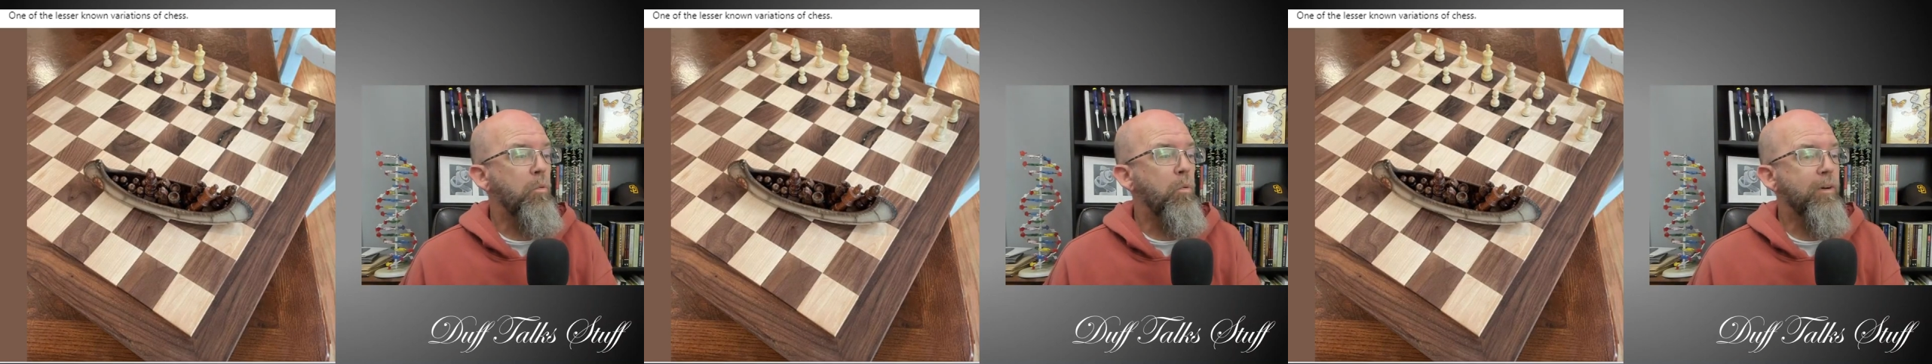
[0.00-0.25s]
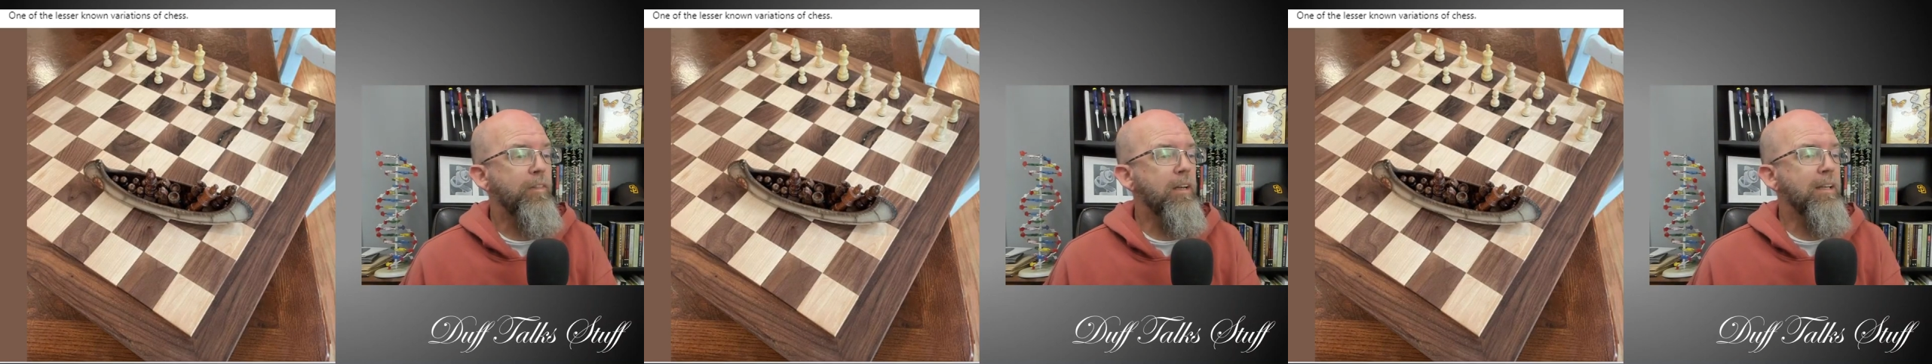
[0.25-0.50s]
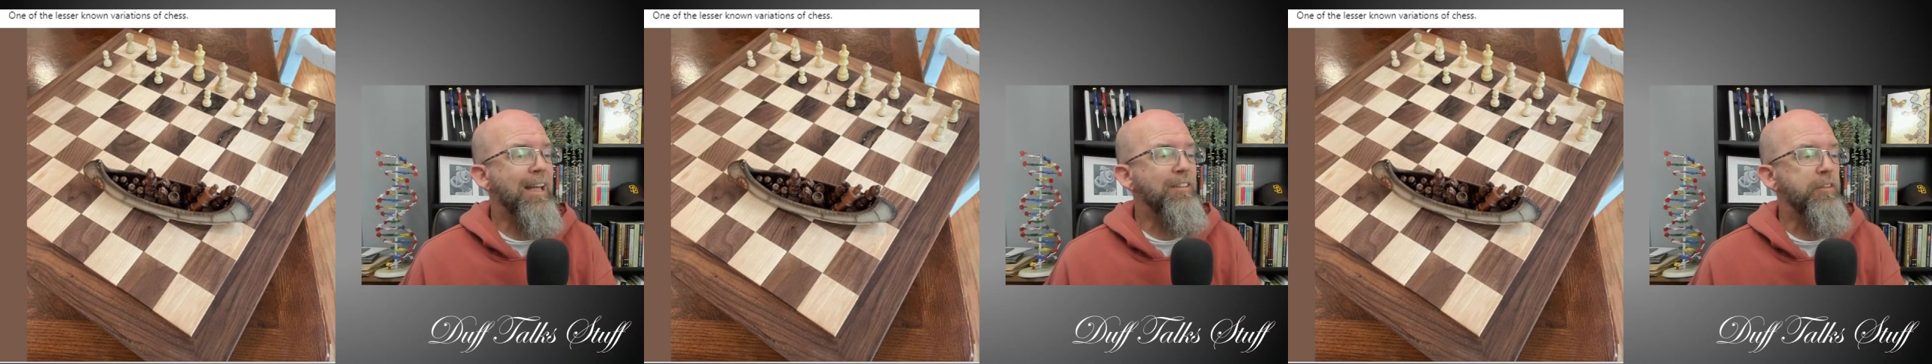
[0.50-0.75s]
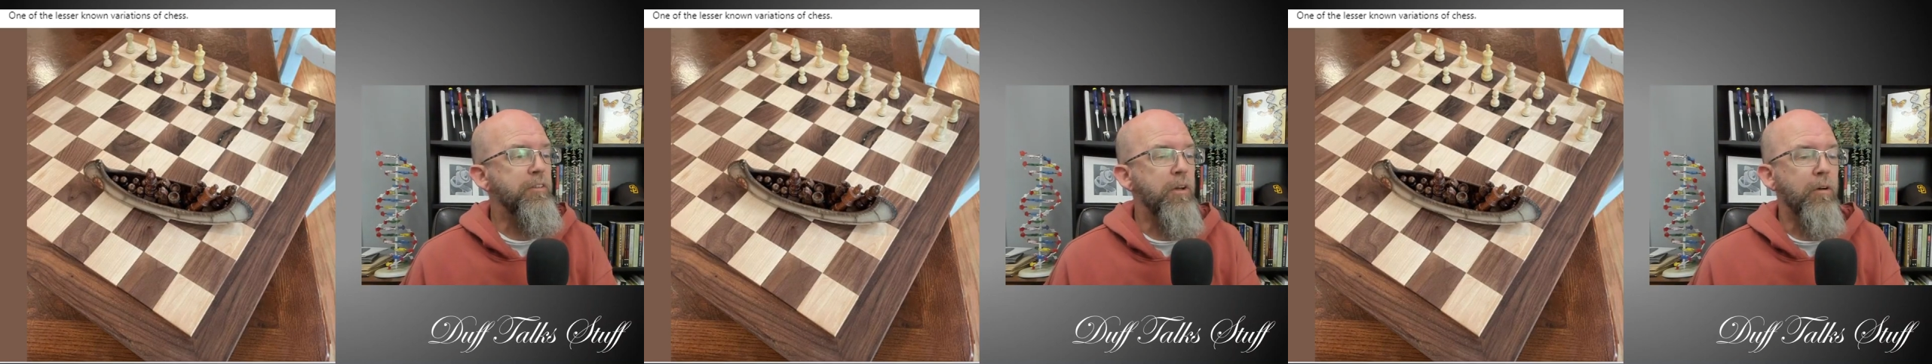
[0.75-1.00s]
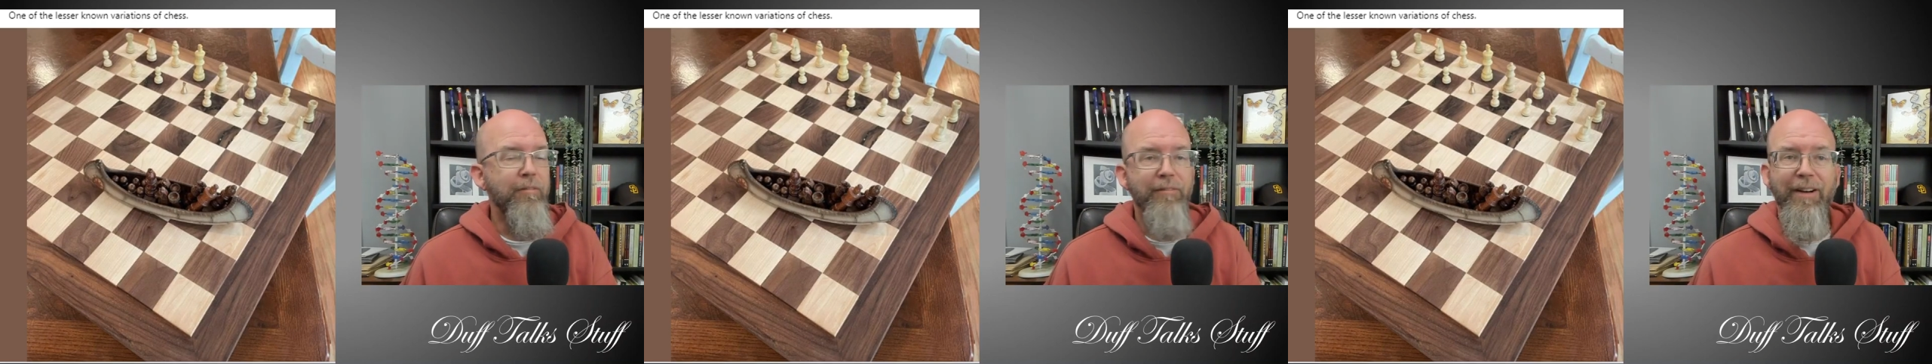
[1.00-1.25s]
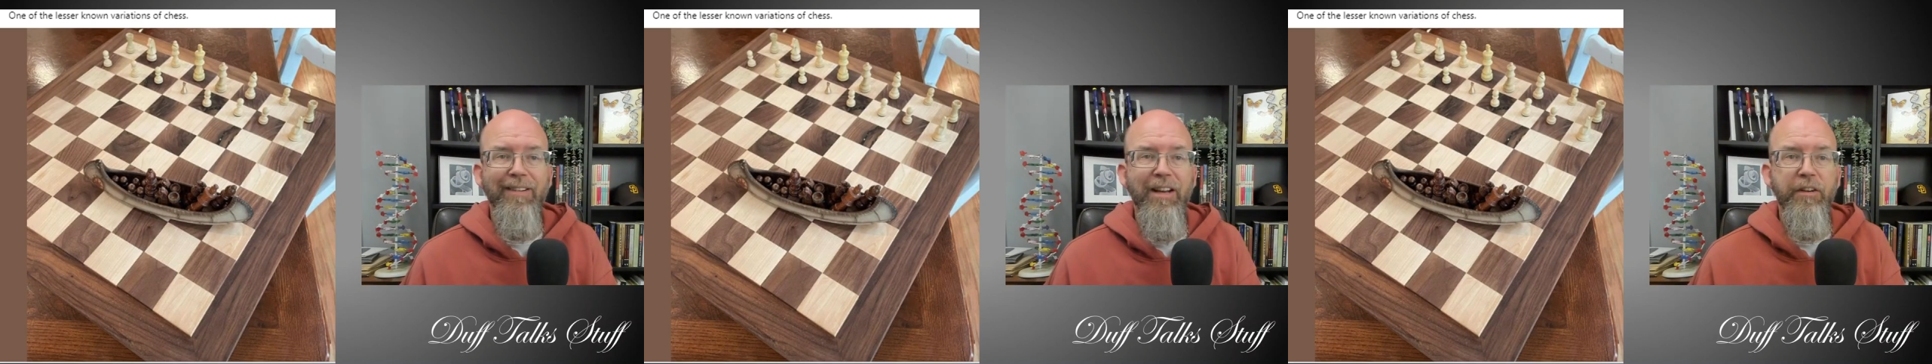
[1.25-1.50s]
one of the lesser known
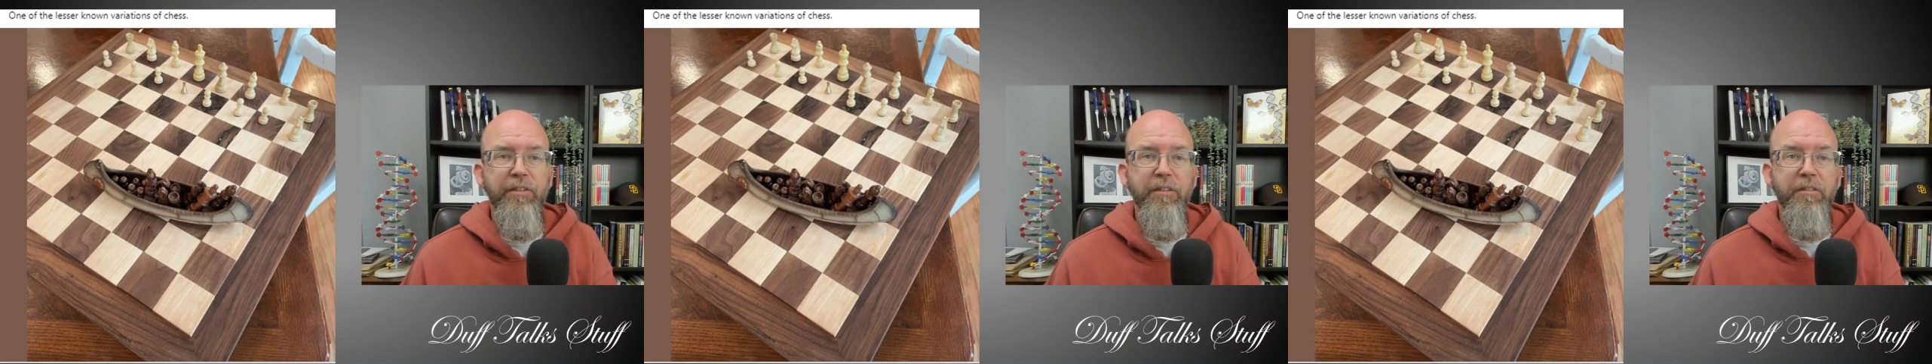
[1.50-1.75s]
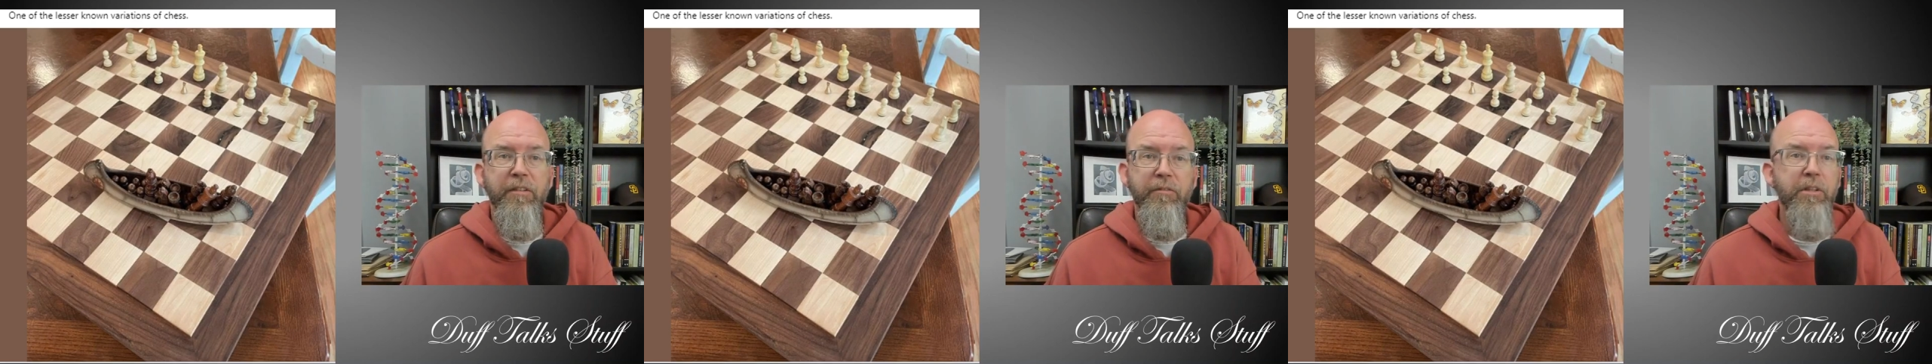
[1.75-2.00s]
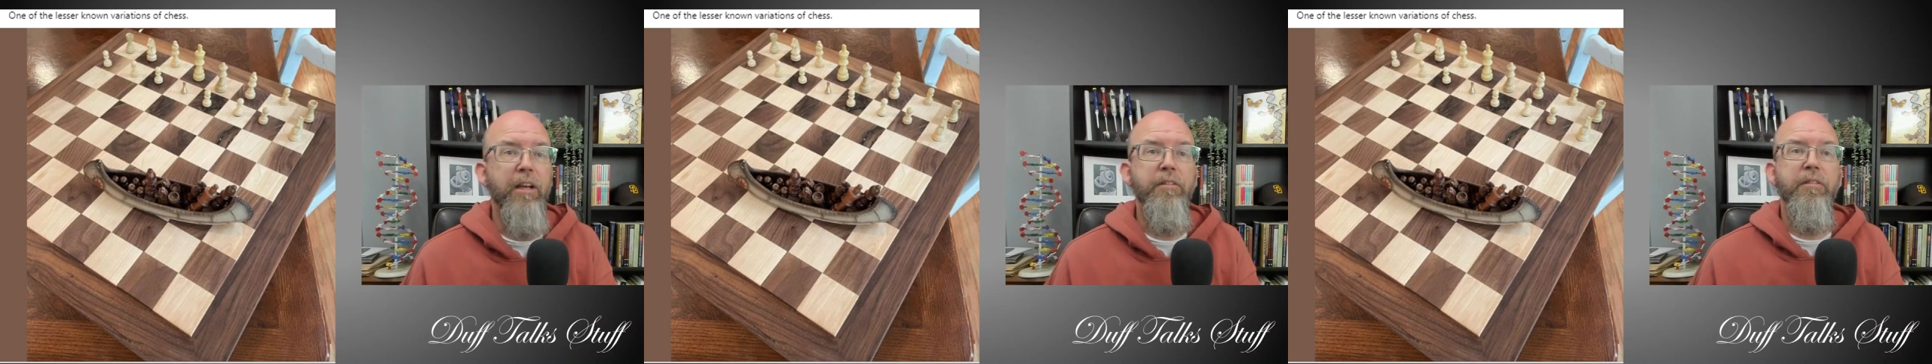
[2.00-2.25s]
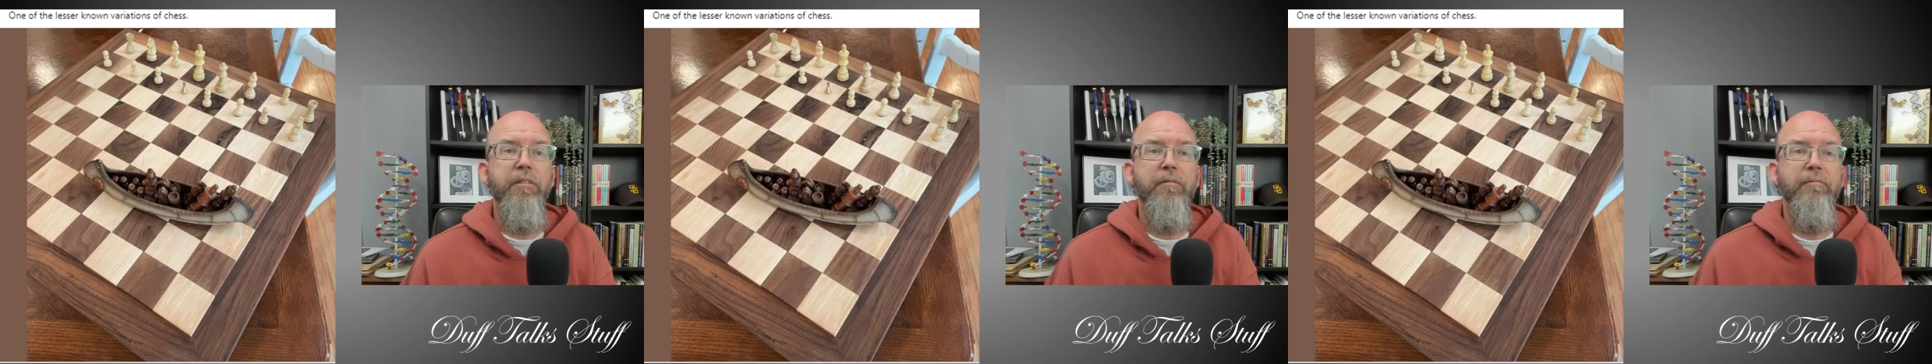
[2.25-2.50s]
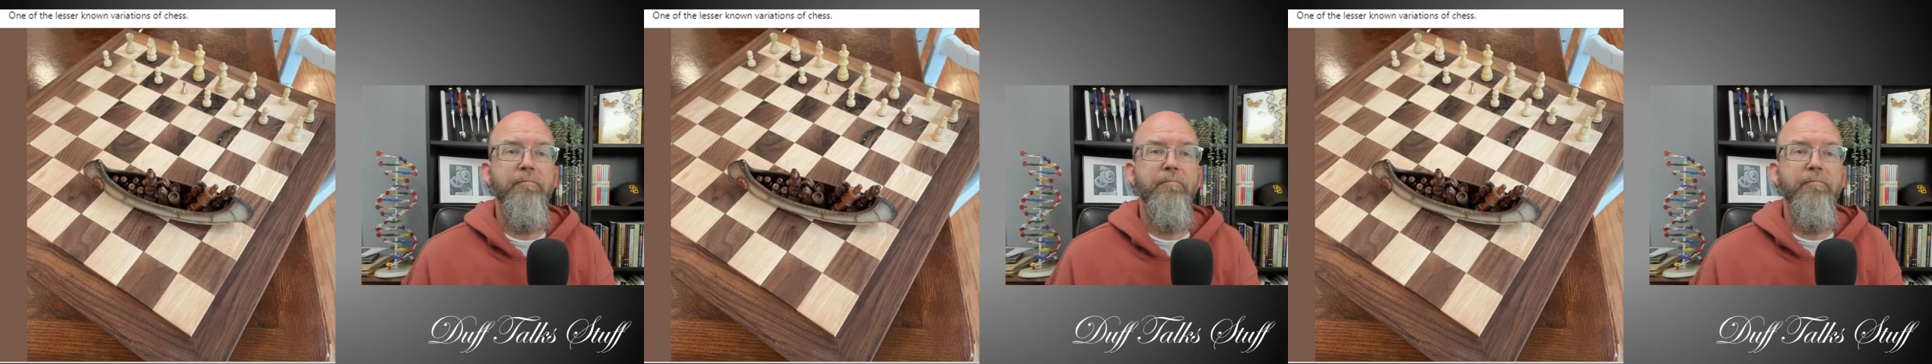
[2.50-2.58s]
variations of chess.